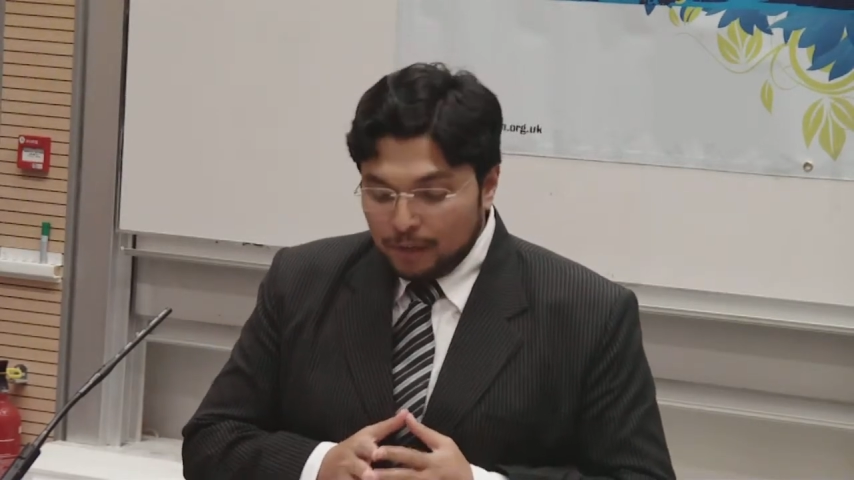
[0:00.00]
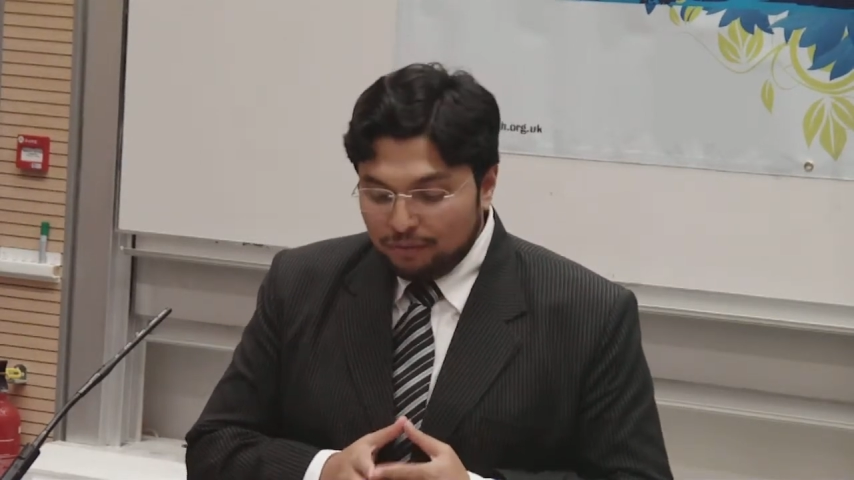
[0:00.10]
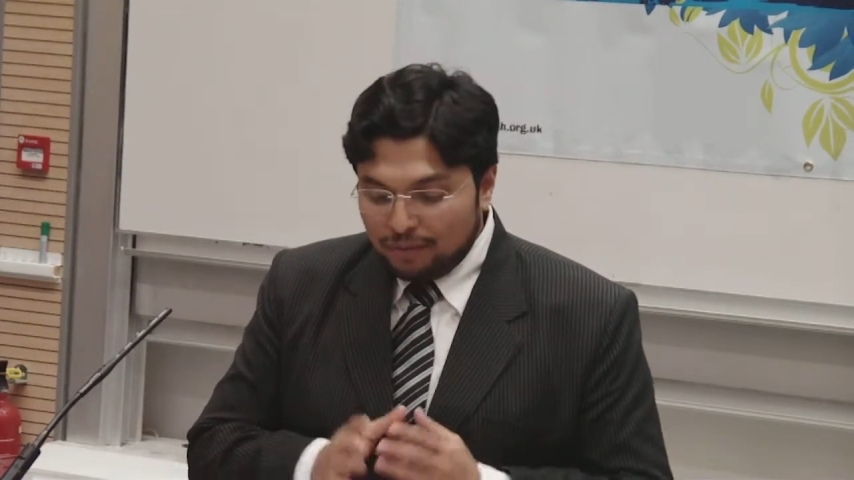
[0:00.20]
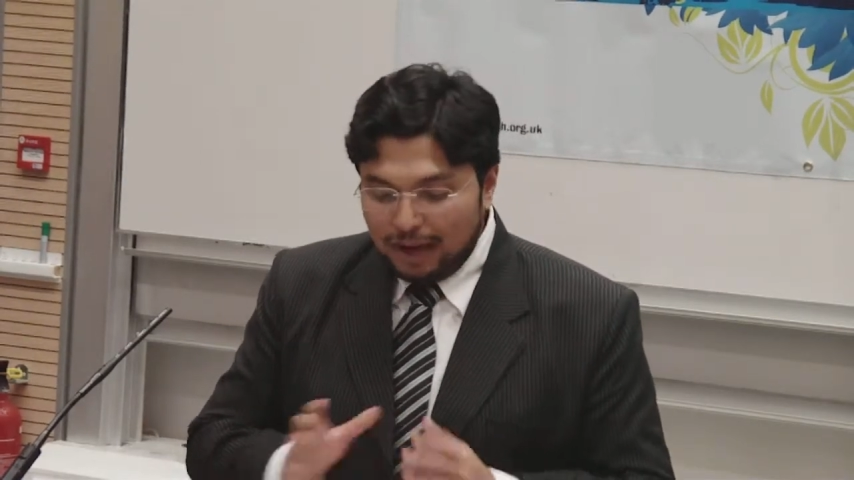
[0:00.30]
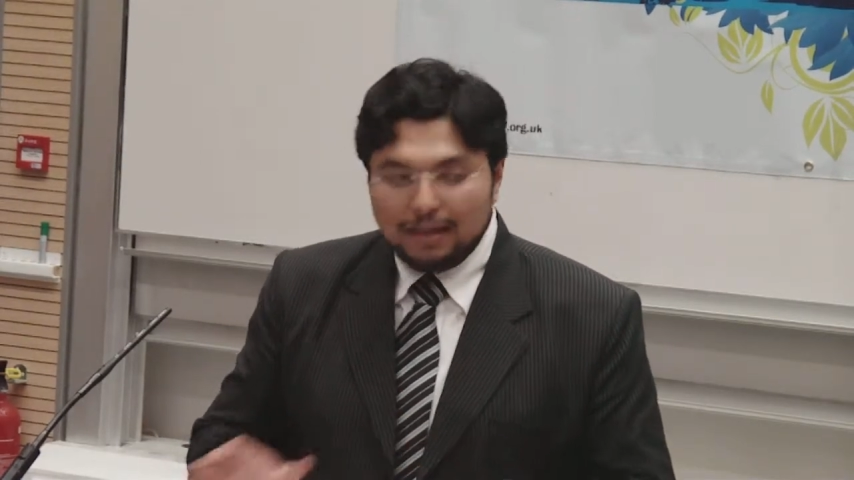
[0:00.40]

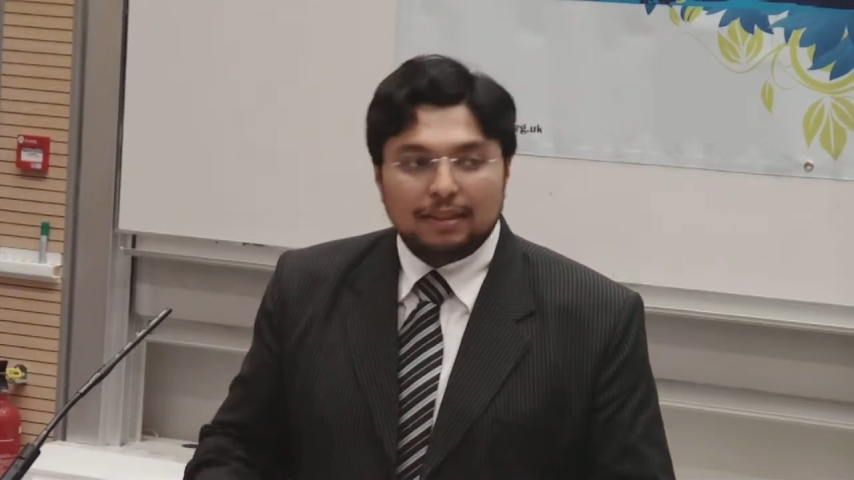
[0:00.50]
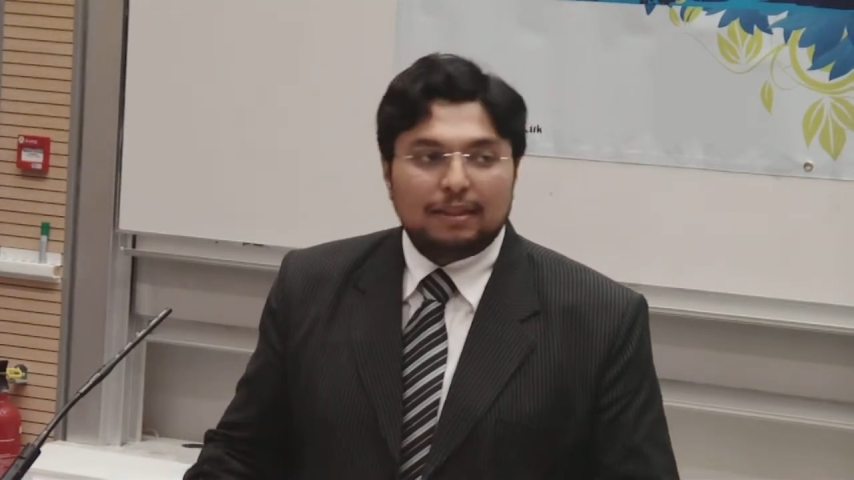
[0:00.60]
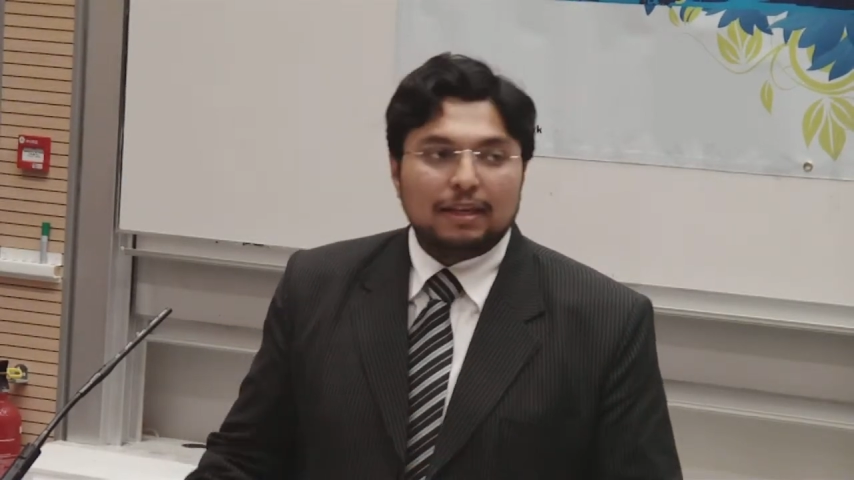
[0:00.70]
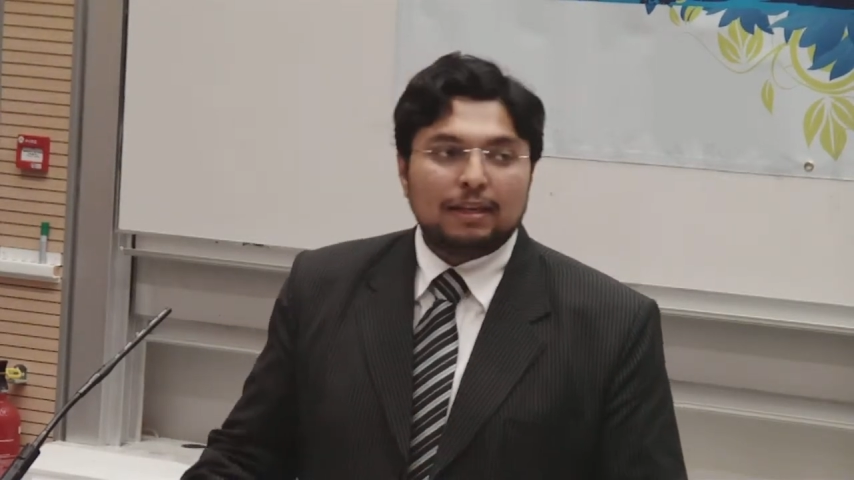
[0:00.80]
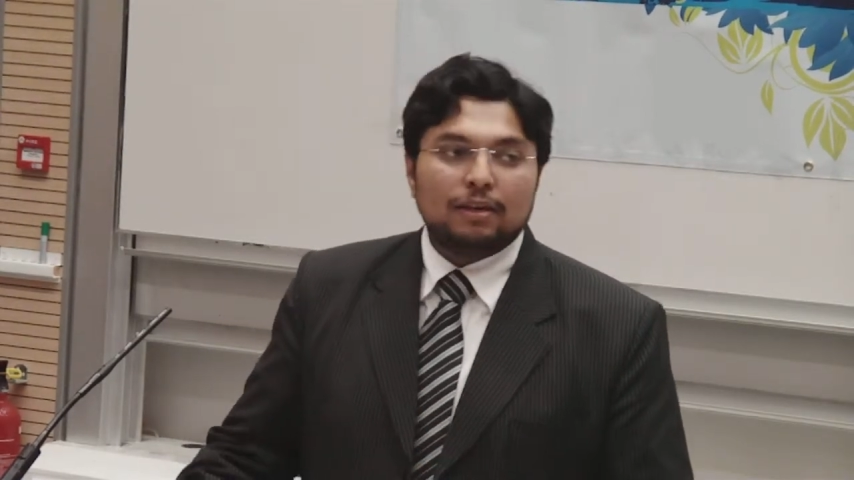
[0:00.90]
If
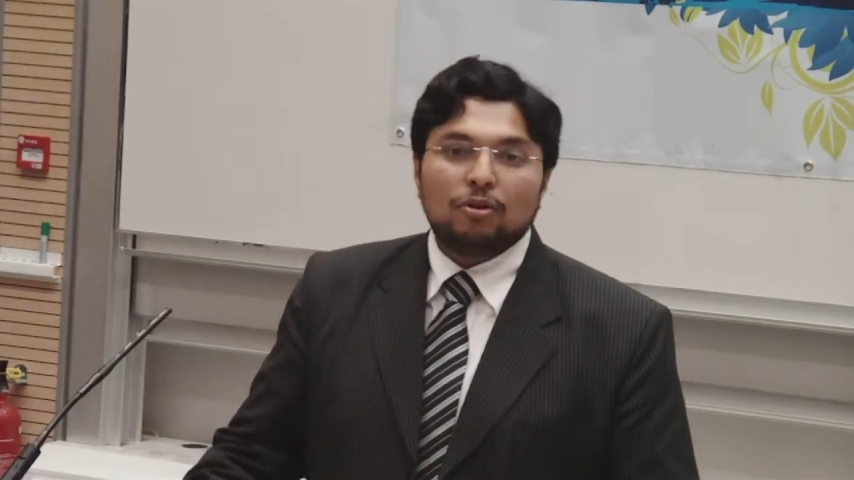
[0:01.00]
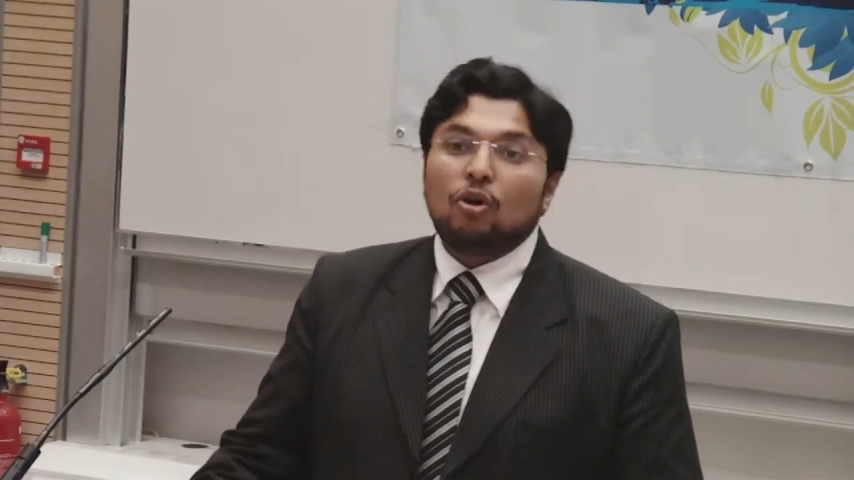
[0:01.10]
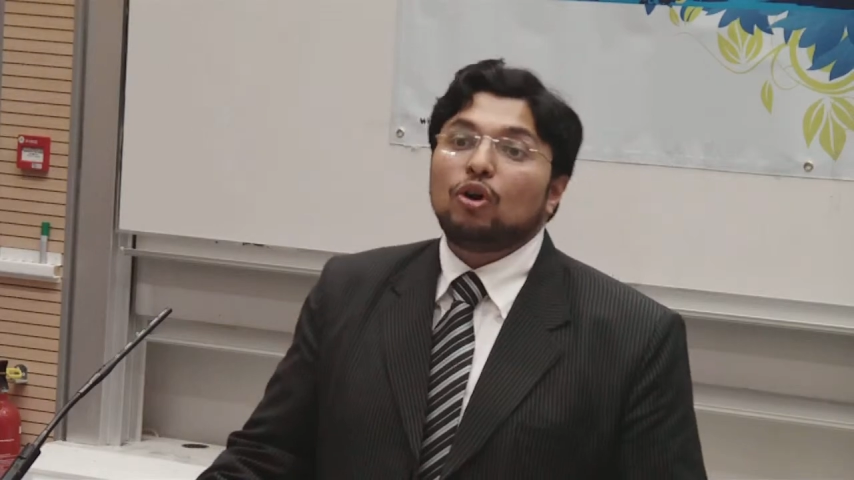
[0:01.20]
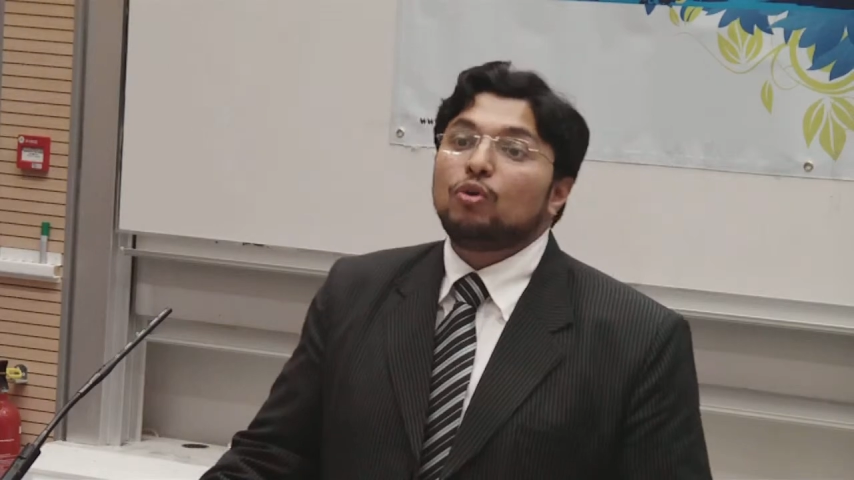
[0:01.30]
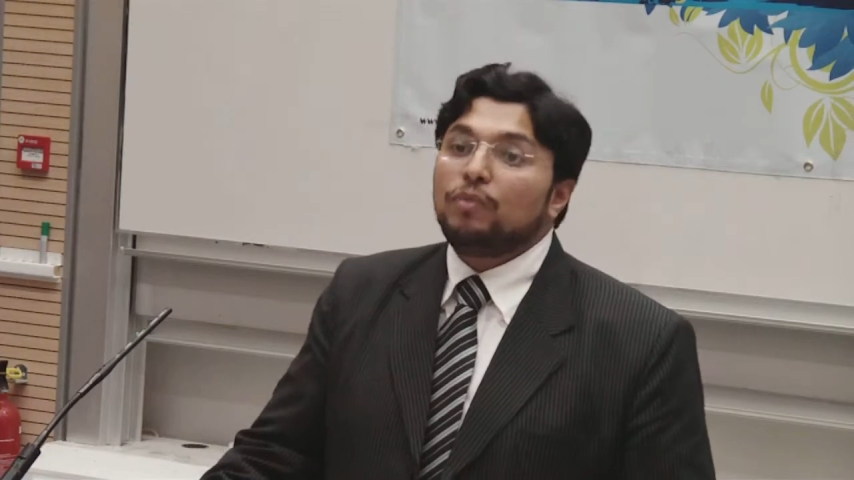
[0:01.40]
anything on